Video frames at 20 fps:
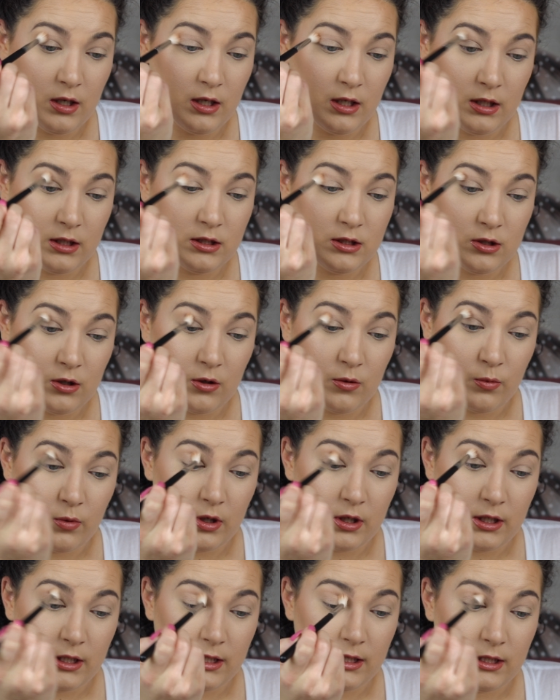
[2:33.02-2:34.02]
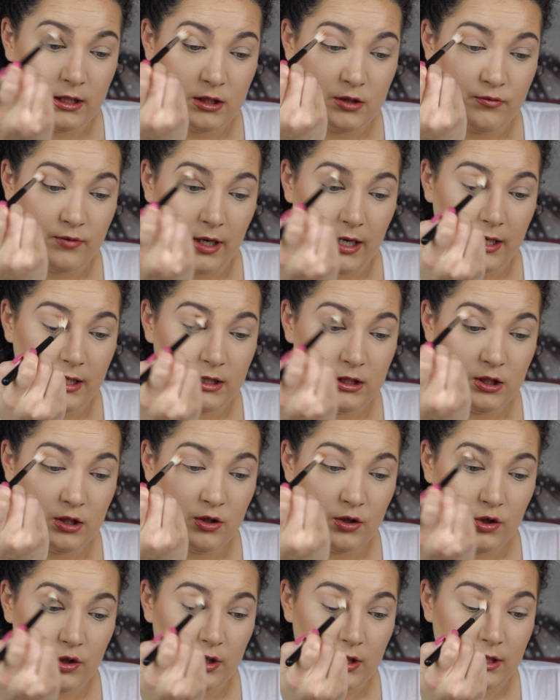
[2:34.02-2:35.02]
and start working this right into the
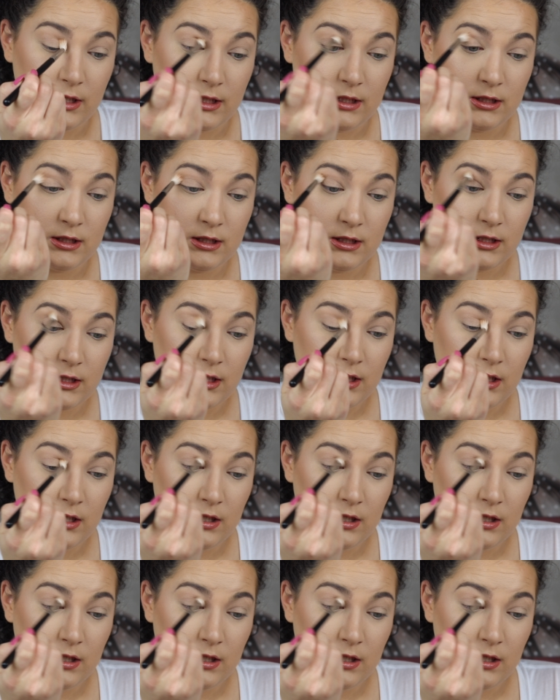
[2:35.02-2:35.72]
crease.